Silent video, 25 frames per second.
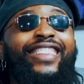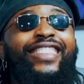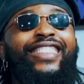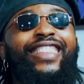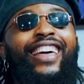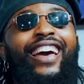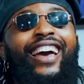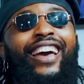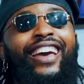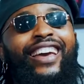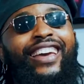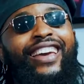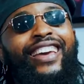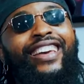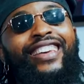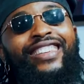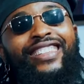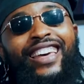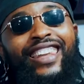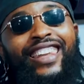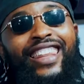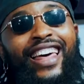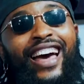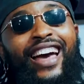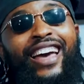then he
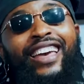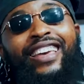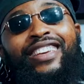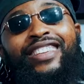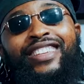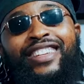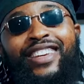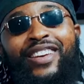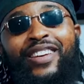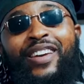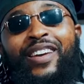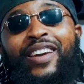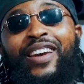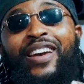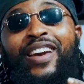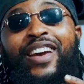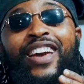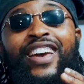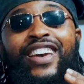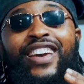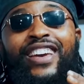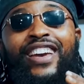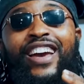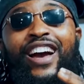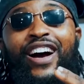said that she
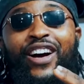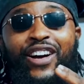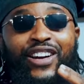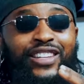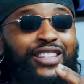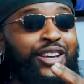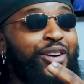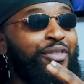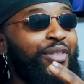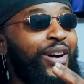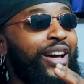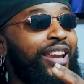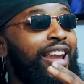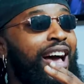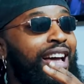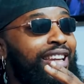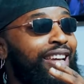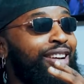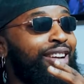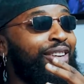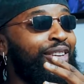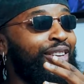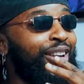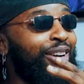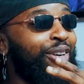herself and
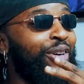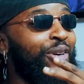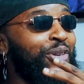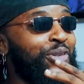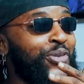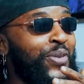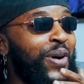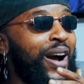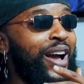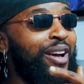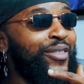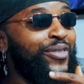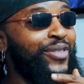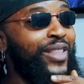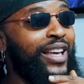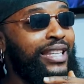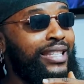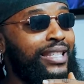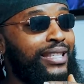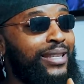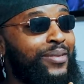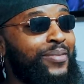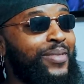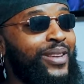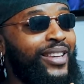Adekunle Gold's wife, that's
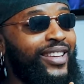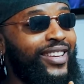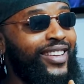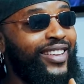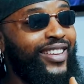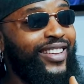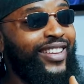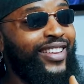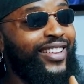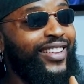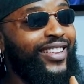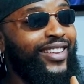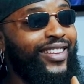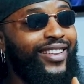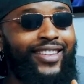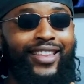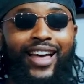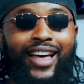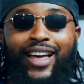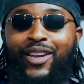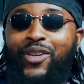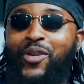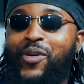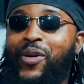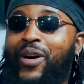Simi. Yeah.
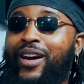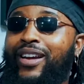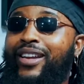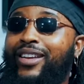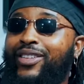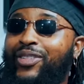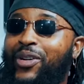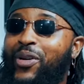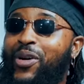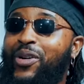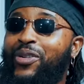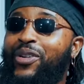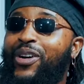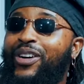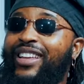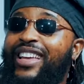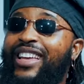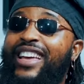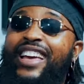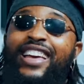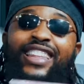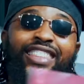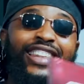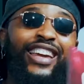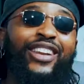That don't worry, there's someone
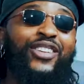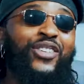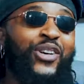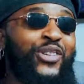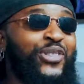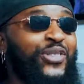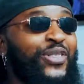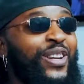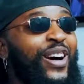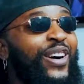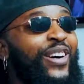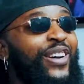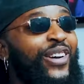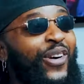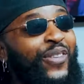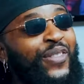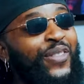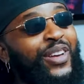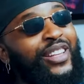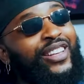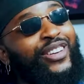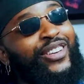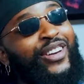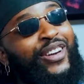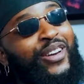then Dotun now
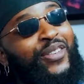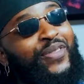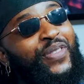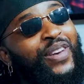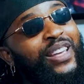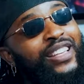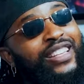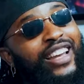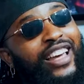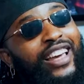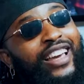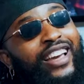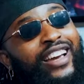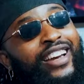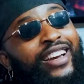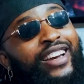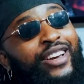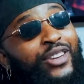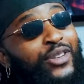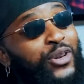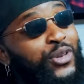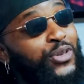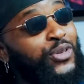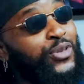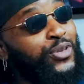commented on her page like
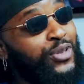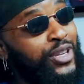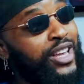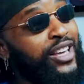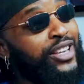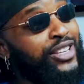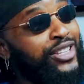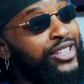Dotun the